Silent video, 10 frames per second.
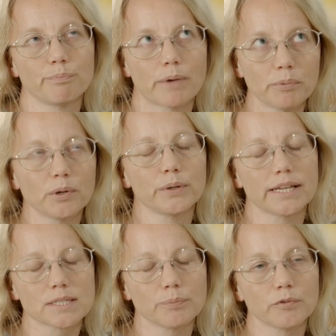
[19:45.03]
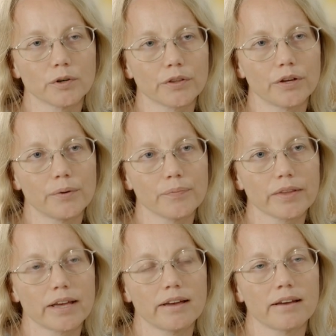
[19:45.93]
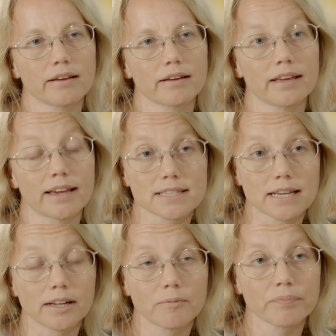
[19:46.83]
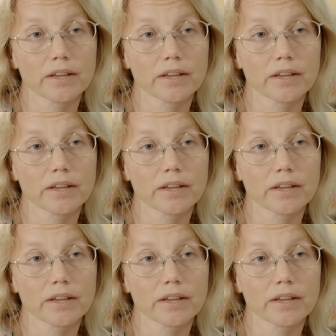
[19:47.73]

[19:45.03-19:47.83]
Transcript: Babylonians before the uh, exile